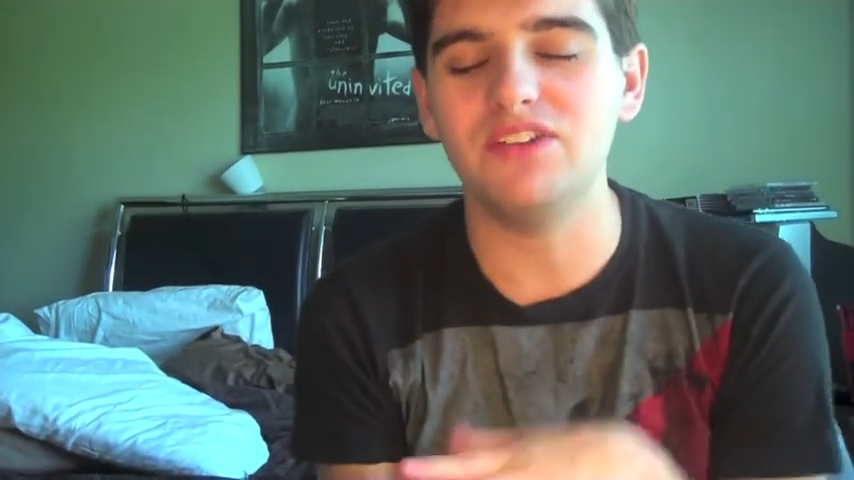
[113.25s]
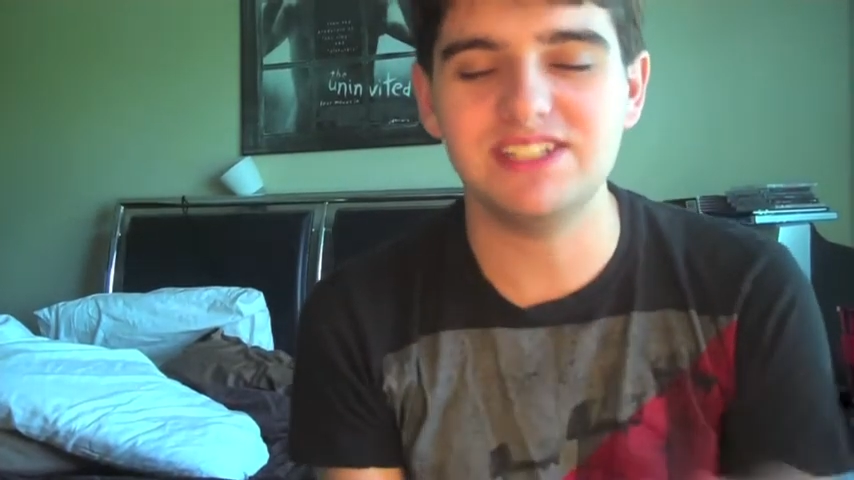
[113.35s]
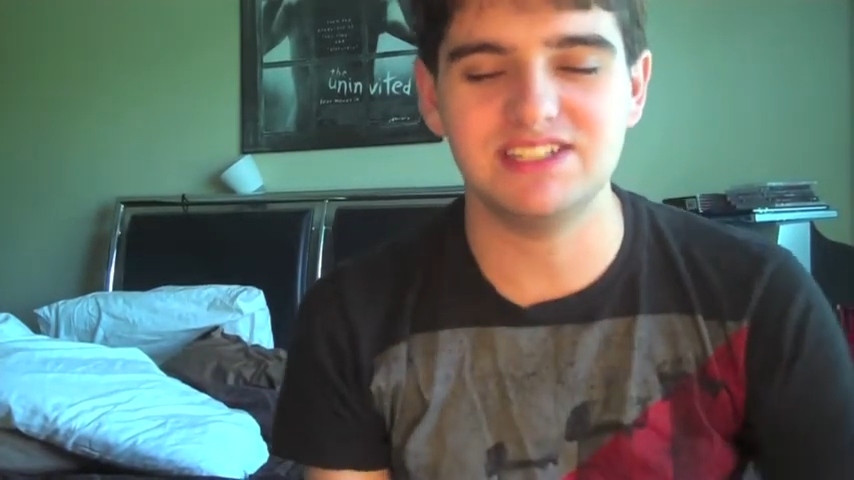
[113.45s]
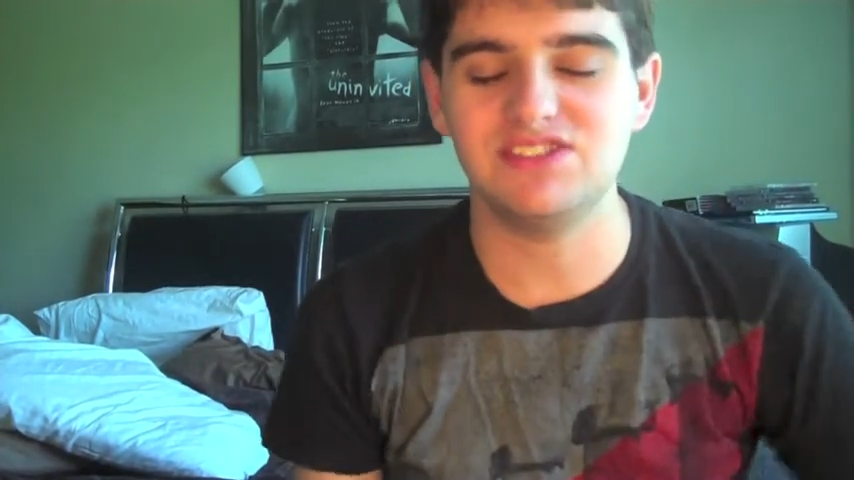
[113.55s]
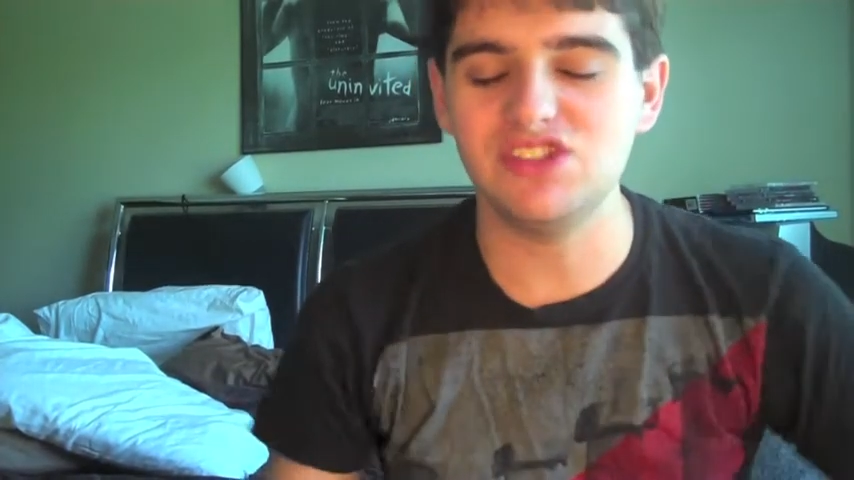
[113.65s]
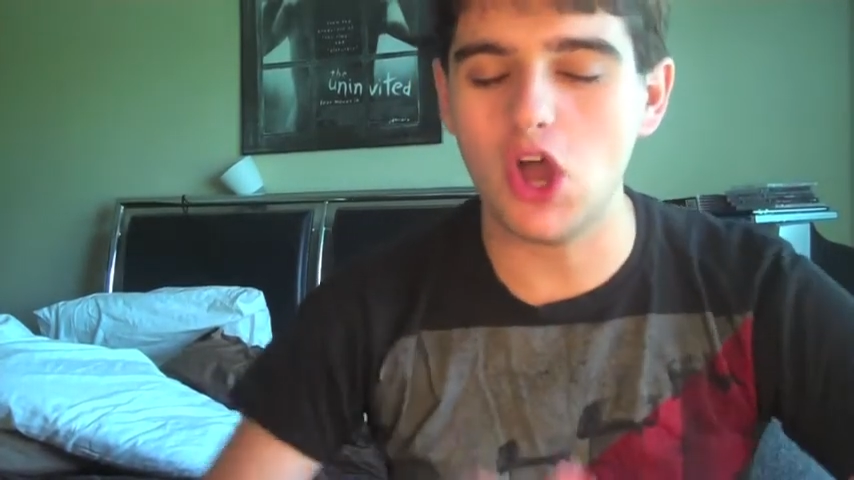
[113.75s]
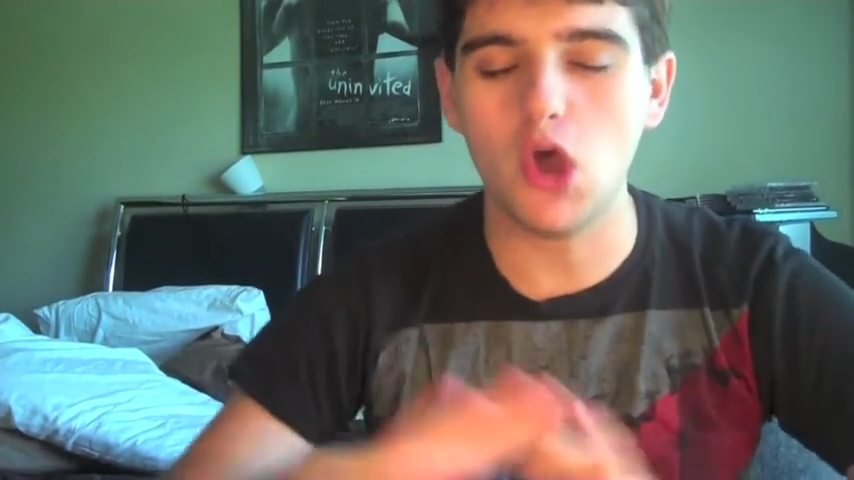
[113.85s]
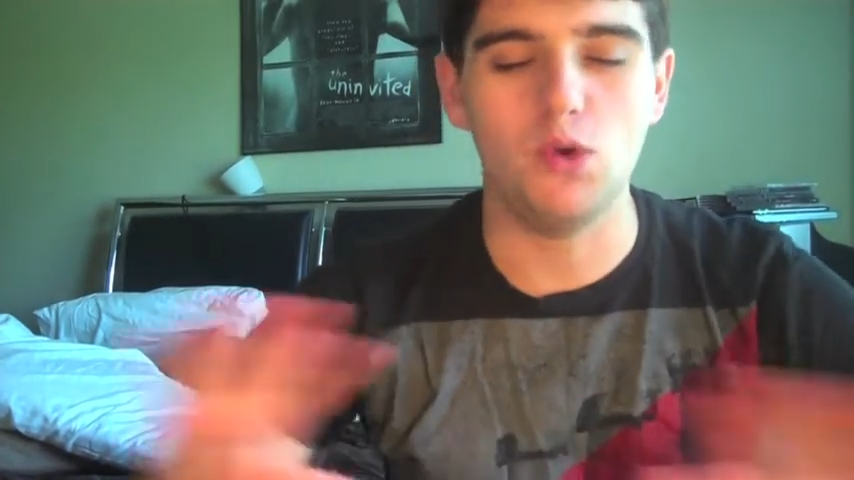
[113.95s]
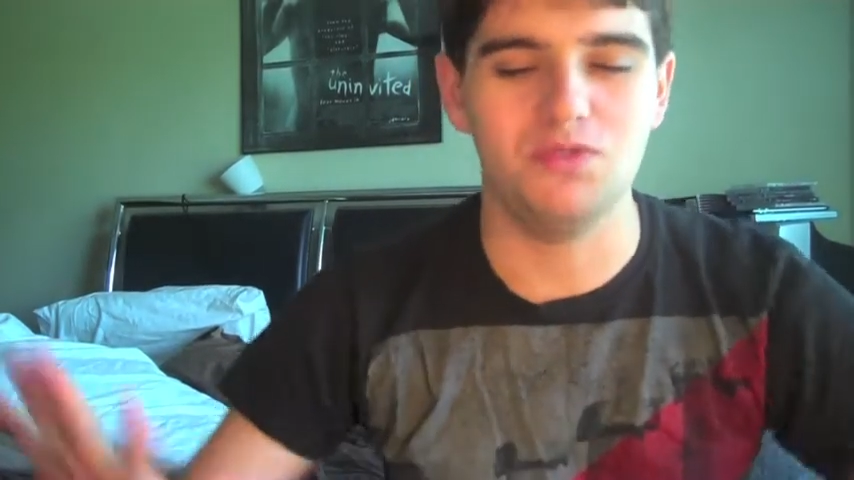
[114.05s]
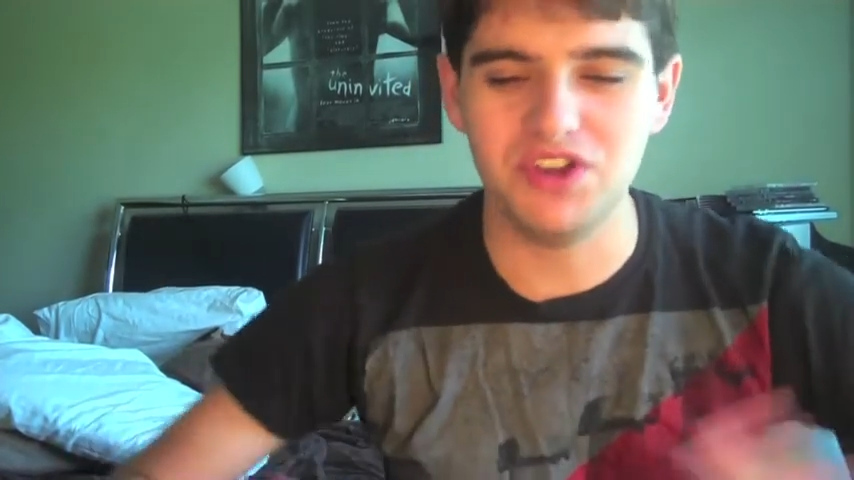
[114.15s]
This is
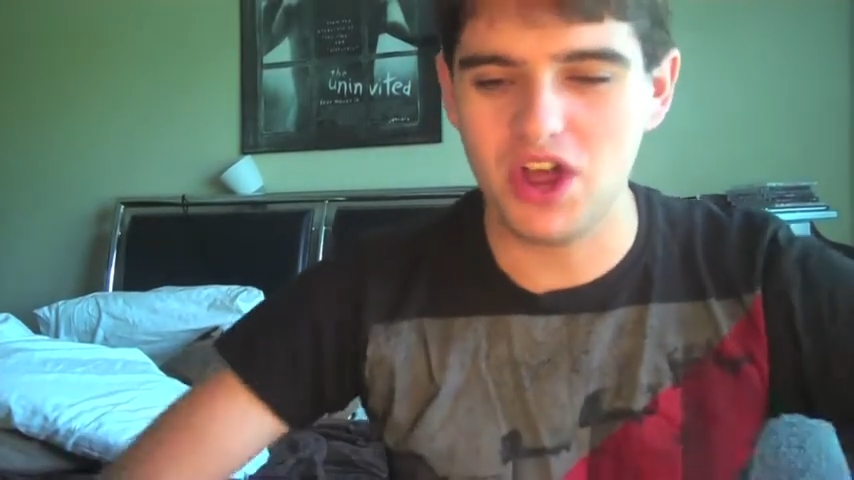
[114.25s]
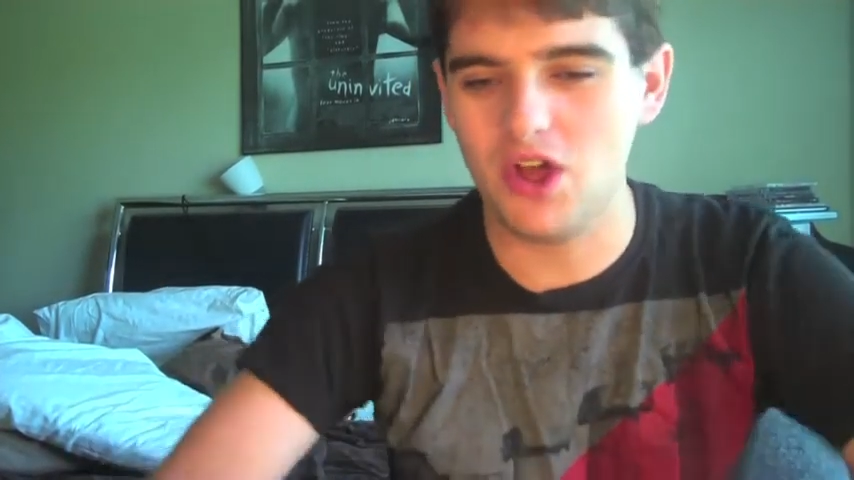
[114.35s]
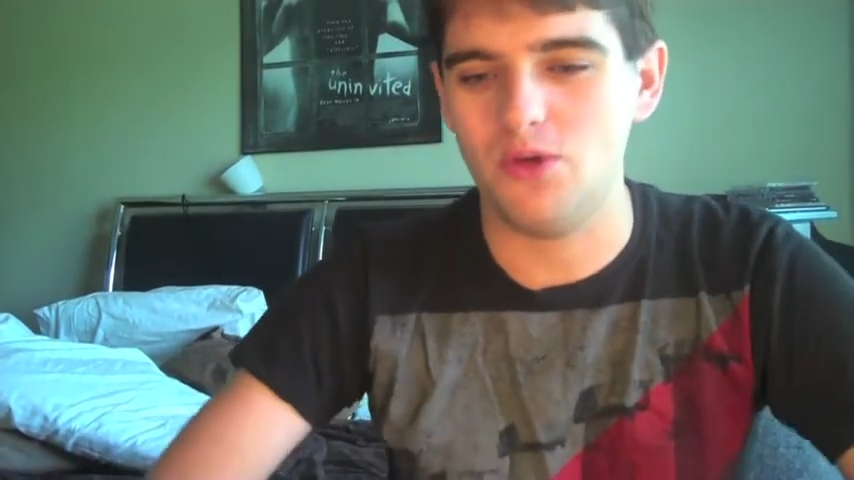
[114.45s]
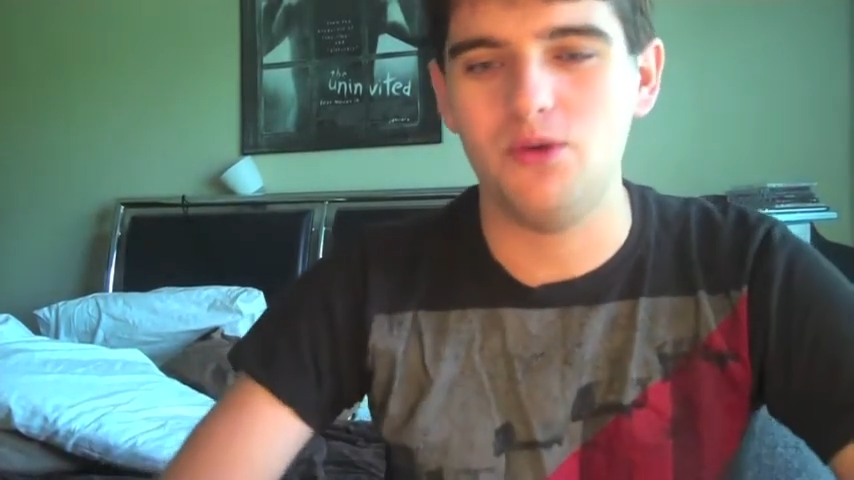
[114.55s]
no.